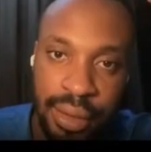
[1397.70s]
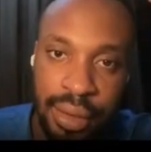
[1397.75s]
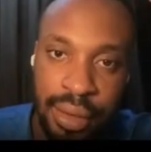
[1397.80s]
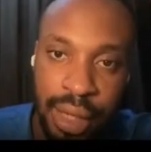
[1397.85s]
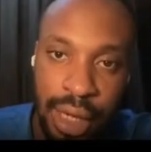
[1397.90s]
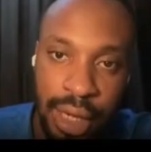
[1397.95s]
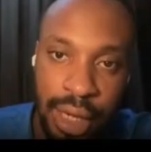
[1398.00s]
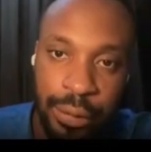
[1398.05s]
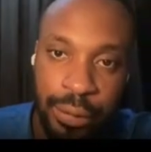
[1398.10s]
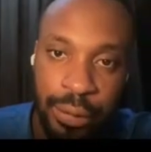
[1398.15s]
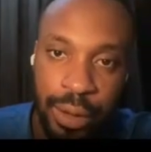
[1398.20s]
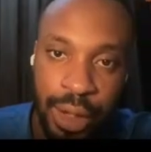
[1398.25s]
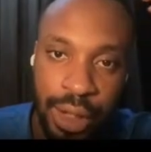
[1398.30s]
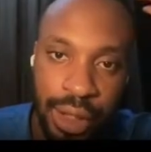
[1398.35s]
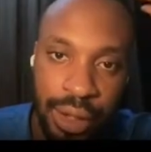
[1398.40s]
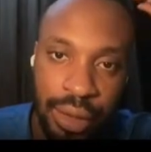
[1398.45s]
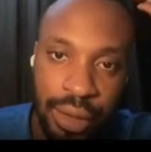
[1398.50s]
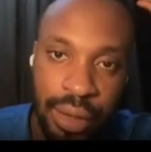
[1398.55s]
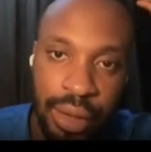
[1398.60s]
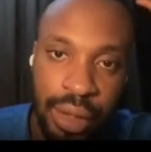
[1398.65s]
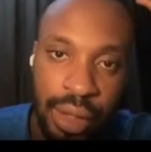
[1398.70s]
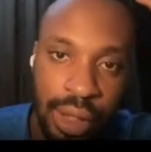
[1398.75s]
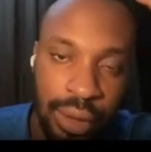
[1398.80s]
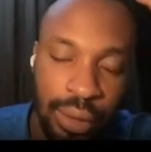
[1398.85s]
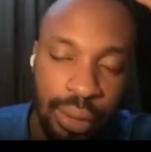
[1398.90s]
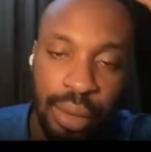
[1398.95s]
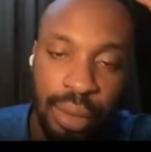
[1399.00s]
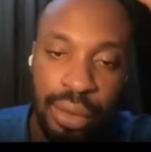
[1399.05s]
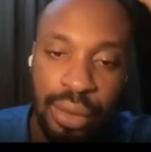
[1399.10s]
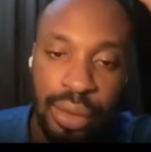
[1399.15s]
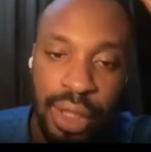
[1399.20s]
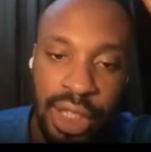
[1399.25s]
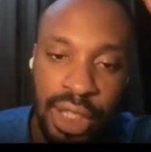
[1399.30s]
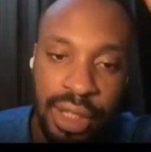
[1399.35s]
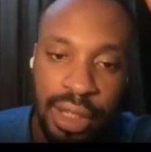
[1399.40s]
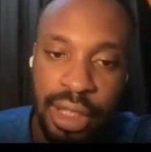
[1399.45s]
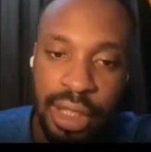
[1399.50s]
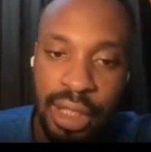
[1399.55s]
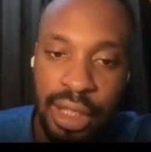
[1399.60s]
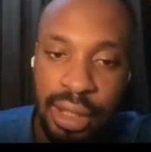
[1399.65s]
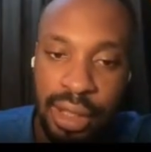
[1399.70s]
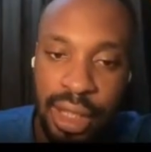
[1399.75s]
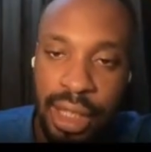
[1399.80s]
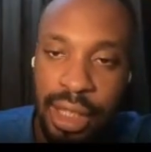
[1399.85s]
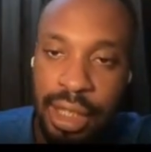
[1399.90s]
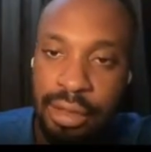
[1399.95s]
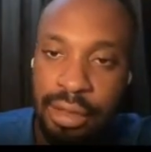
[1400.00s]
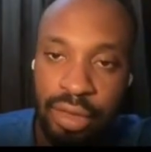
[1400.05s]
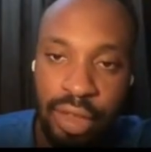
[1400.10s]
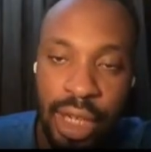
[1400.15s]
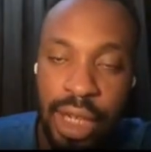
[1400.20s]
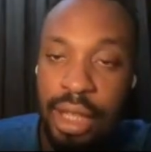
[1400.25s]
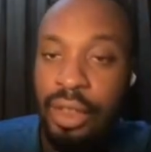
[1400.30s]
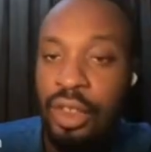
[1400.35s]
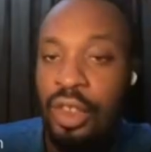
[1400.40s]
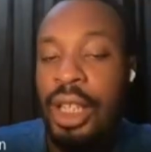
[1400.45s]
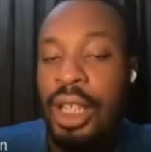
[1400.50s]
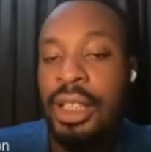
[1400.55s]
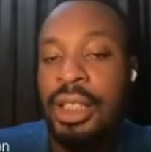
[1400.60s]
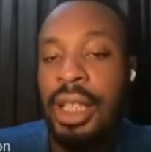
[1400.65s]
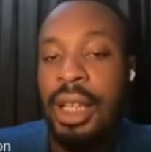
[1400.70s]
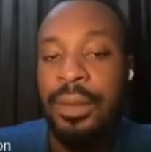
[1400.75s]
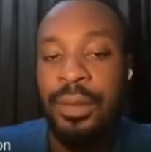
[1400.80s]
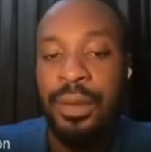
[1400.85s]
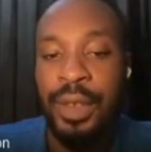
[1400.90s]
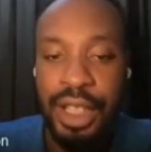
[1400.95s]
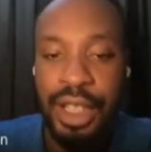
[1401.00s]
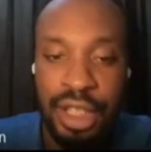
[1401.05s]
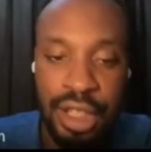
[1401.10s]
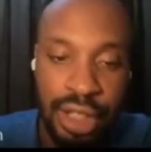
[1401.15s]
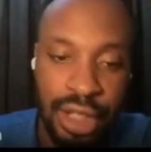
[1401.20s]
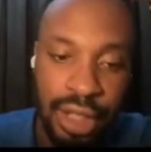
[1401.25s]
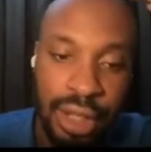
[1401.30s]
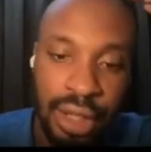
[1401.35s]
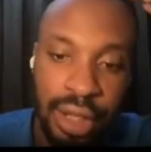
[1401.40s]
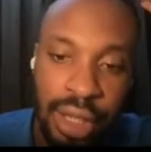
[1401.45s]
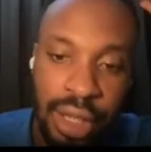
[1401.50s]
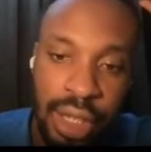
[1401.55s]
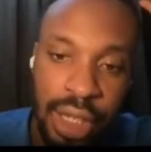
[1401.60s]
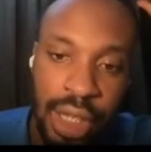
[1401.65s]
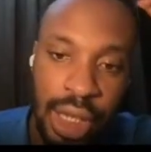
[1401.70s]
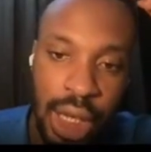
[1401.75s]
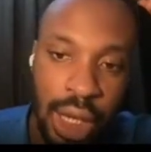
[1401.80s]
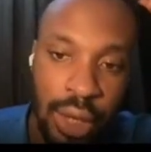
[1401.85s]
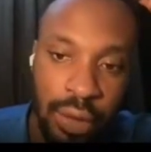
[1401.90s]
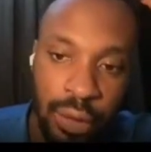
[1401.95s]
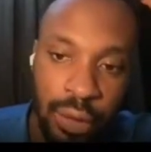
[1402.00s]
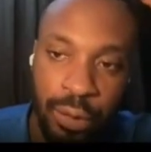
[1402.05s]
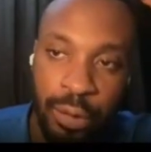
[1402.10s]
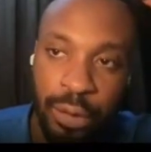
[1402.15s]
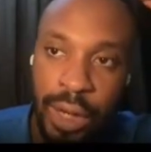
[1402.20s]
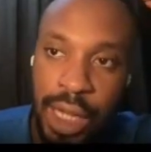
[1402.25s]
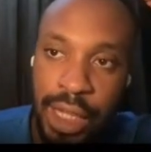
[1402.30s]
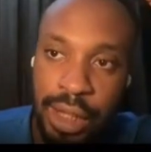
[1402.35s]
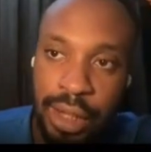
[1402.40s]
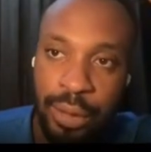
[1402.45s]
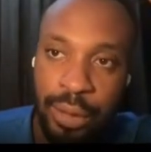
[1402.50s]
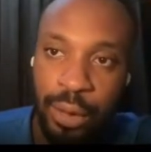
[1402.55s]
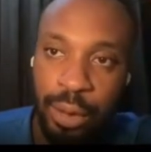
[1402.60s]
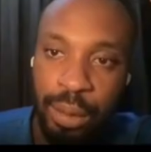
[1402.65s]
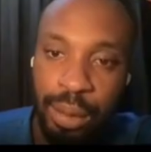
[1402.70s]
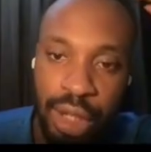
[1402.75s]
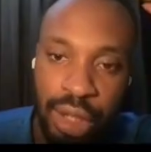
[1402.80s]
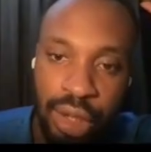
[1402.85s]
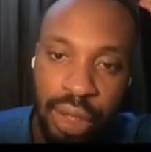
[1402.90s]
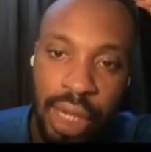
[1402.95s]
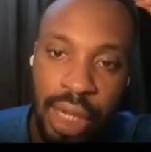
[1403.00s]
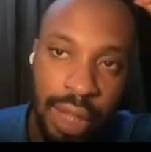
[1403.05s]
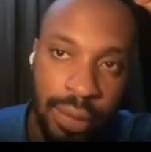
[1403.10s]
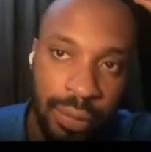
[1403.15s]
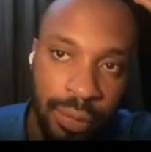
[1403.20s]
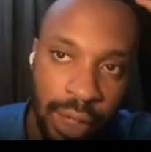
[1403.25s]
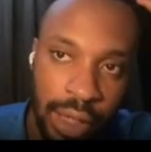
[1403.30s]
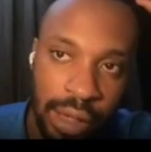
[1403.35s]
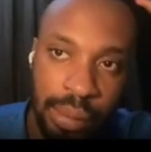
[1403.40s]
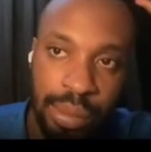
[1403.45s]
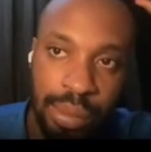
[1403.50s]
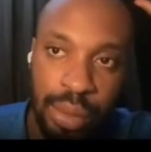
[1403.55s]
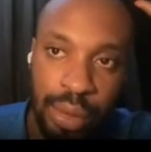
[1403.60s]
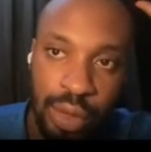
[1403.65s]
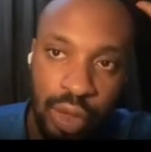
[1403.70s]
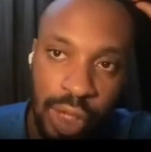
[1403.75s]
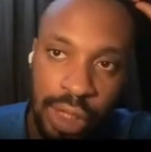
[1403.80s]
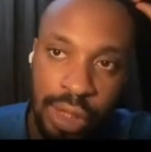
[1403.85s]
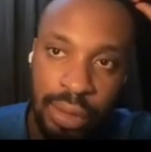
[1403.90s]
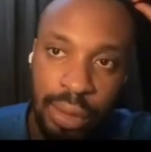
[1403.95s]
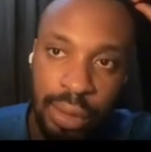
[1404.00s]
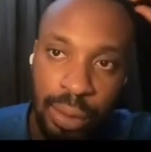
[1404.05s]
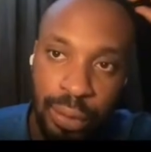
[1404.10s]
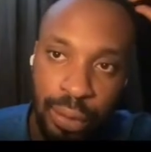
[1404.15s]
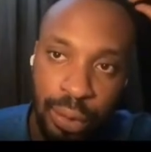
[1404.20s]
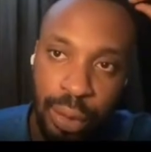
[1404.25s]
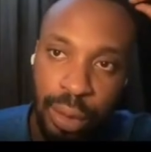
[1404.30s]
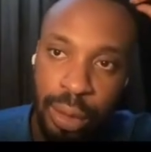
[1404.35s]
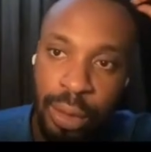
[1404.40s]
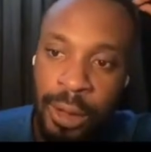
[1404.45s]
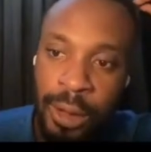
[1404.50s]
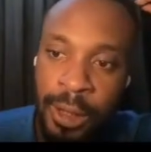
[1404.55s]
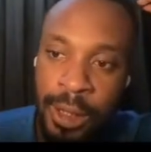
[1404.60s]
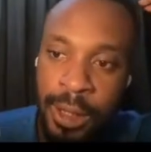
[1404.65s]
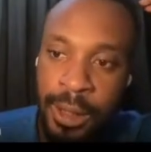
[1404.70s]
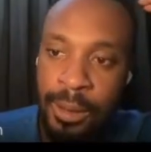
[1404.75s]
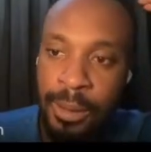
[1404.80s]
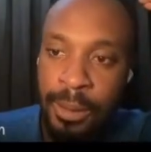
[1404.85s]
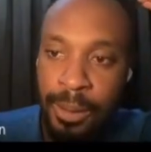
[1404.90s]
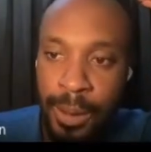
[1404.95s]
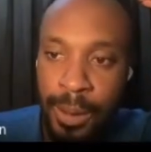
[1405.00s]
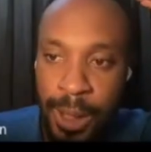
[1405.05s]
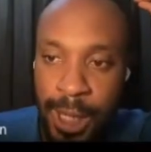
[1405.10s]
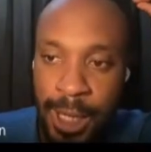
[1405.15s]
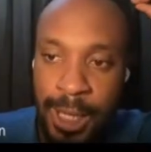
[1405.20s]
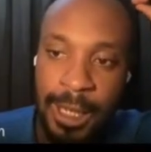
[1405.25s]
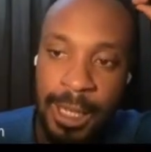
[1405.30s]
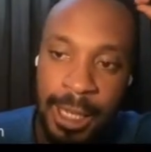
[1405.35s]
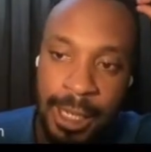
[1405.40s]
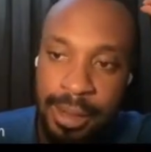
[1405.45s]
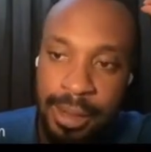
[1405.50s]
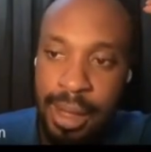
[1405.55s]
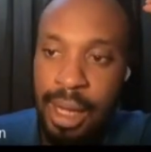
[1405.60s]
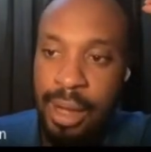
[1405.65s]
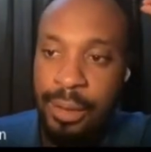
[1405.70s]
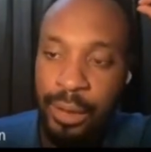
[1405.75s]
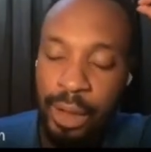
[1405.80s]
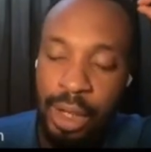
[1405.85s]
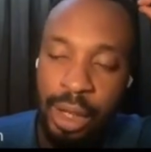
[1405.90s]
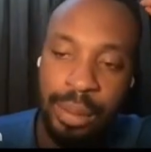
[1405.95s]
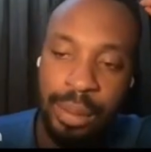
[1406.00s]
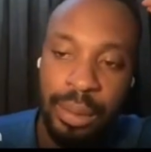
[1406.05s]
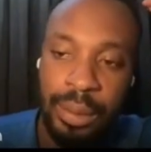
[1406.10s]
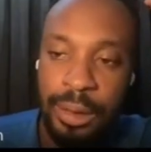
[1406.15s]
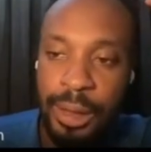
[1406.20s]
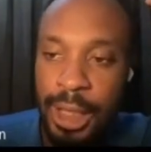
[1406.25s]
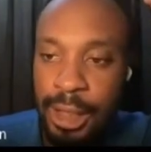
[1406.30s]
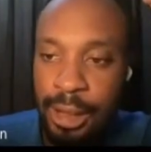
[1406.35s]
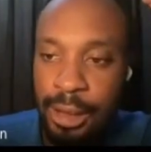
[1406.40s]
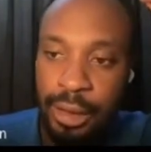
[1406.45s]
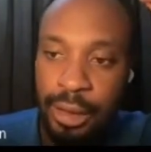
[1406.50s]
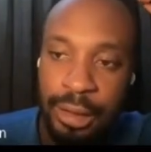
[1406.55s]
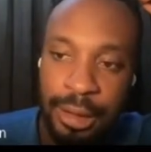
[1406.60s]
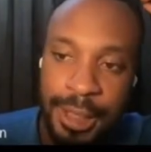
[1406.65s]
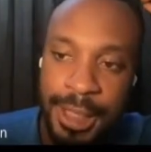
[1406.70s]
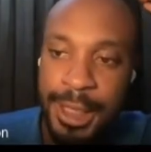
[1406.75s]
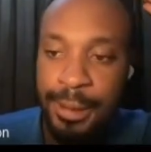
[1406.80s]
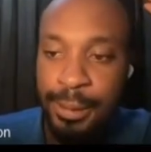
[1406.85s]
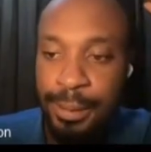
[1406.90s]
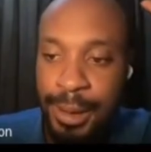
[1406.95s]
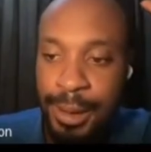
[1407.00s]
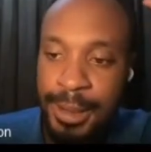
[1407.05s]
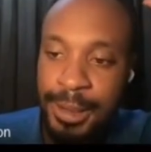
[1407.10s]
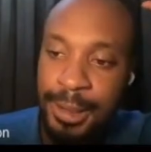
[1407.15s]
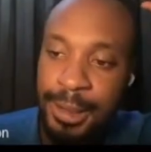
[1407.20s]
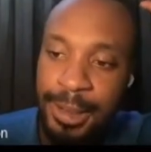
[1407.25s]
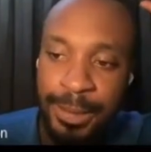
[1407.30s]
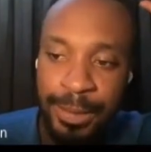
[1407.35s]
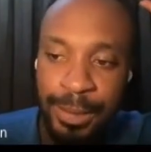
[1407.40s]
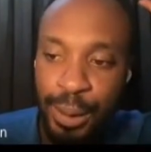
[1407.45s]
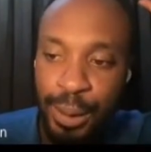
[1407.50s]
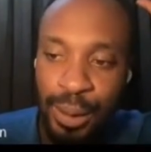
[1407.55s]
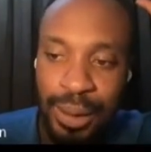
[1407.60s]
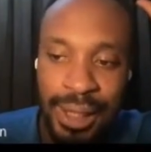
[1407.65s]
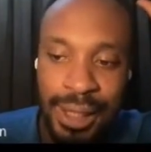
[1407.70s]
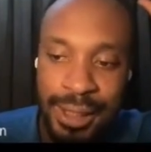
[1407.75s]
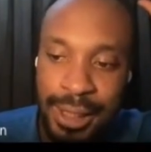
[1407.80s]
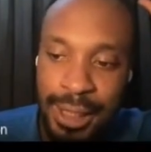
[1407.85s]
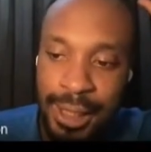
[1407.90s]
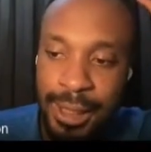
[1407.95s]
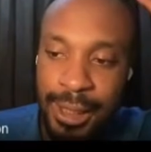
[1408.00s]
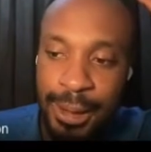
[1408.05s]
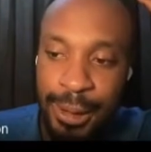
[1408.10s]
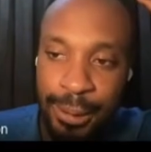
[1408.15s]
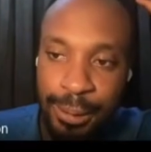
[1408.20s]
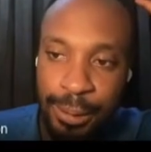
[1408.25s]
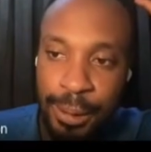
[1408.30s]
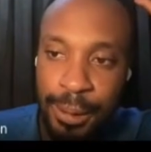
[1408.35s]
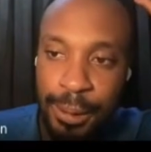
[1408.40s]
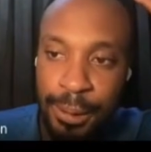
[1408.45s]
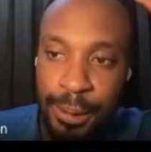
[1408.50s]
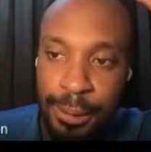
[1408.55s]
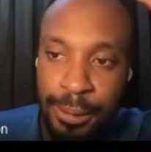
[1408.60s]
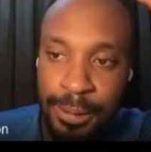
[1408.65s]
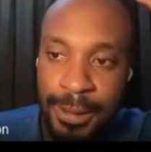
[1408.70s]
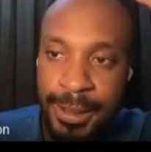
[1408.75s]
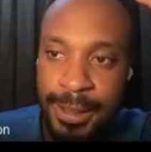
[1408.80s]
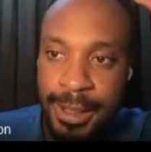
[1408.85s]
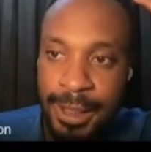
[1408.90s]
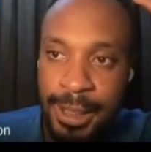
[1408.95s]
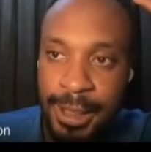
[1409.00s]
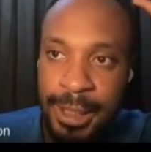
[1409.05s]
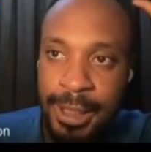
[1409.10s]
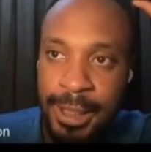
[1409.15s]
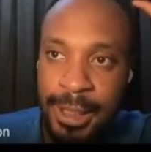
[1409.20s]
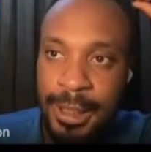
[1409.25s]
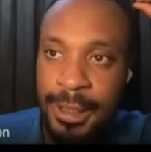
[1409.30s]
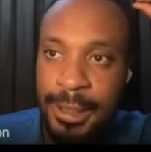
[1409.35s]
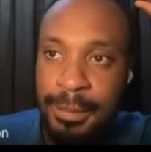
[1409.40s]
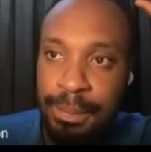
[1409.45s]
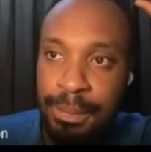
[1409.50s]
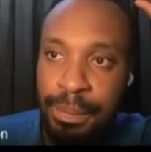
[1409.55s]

iFlying, to go to the internet, like try and start fetching if flight information that's available, try to look for airlines that are available, like the closest ones, doesn't even know exactly what your distance is.